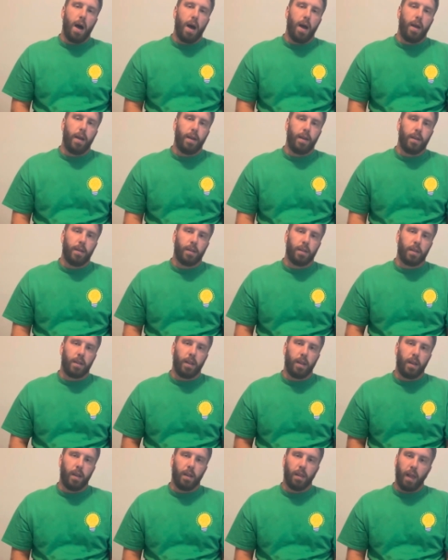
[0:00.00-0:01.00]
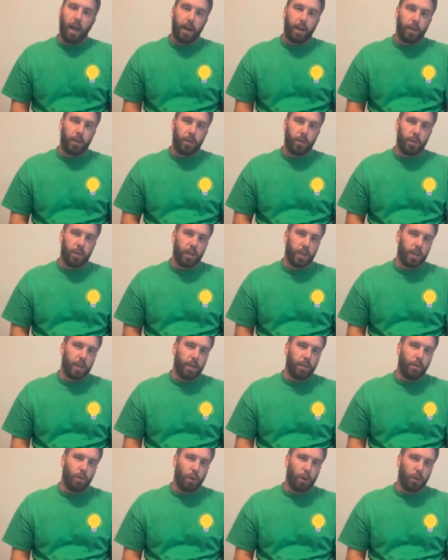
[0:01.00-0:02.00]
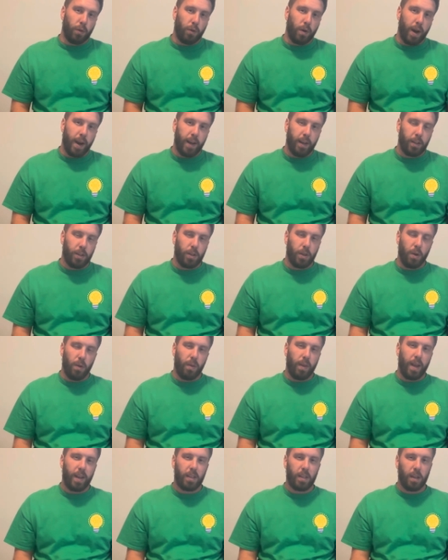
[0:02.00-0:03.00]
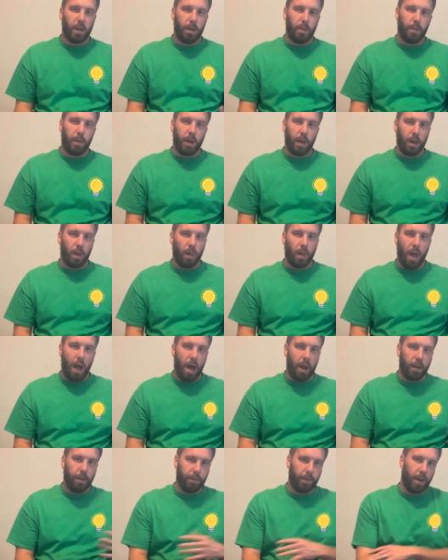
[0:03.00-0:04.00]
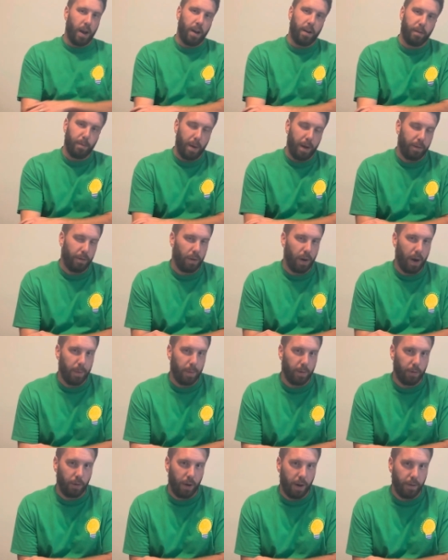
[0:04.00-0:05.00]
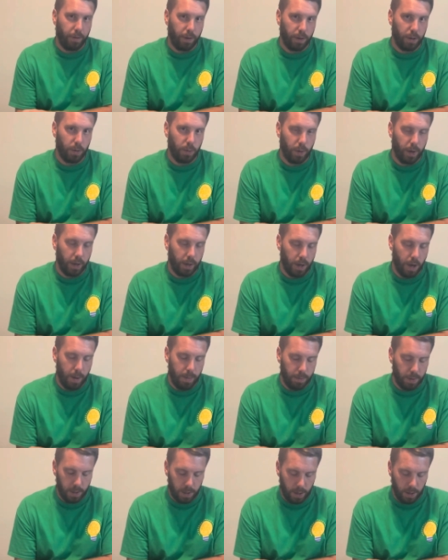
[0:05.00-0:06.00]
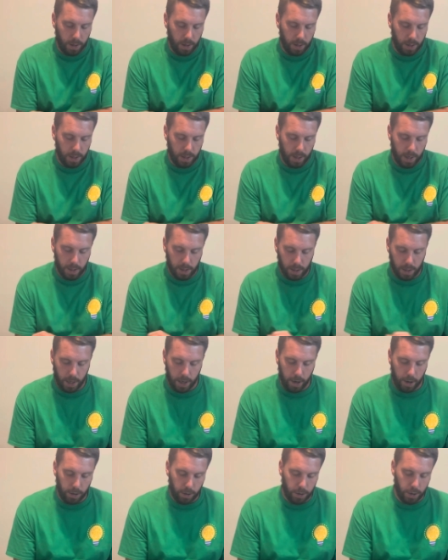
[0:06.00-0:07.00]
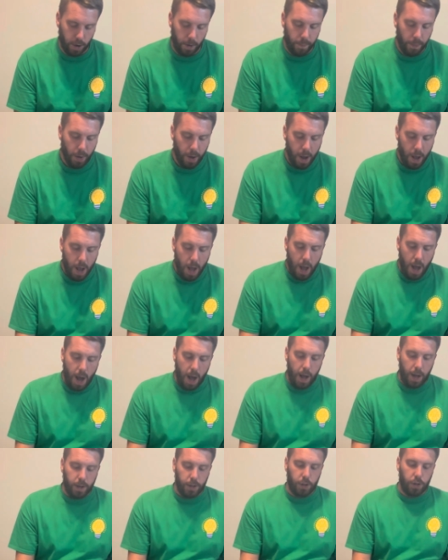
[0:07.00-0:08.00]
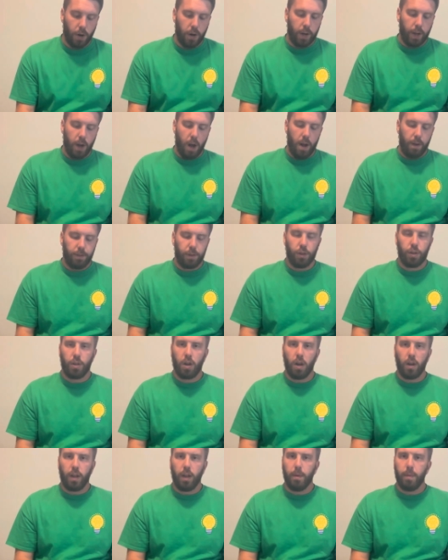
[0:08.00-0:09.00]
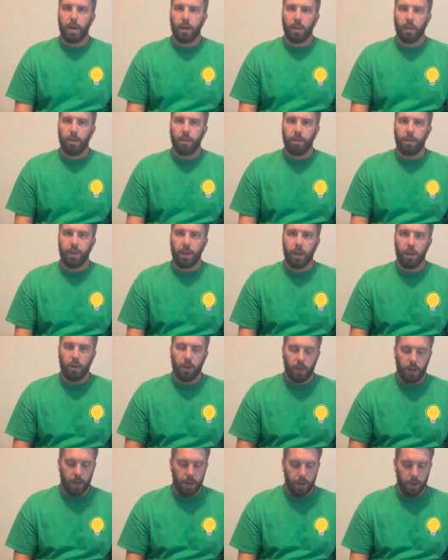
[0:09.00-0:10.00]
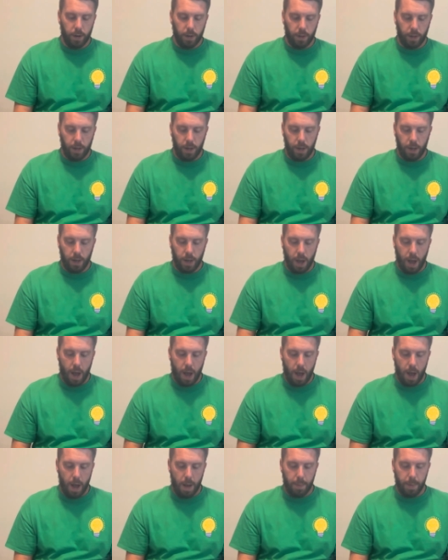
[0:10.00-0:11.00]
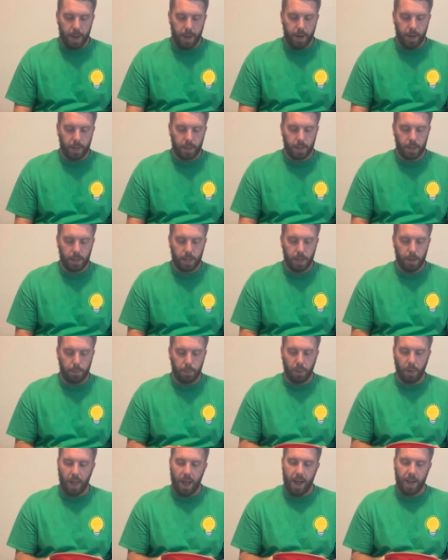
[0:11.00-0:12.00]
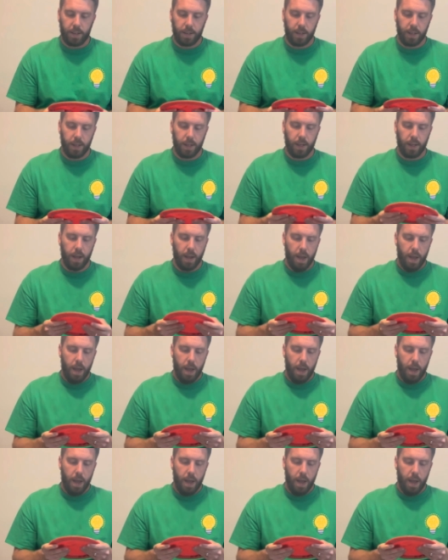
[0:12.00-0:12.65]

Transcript: is the Latitude 64 Grace. So that's going to be a lot of kind of my frame of reference when it comes to this disc here. So starting off, just talking about the feel here, the NXT plastic,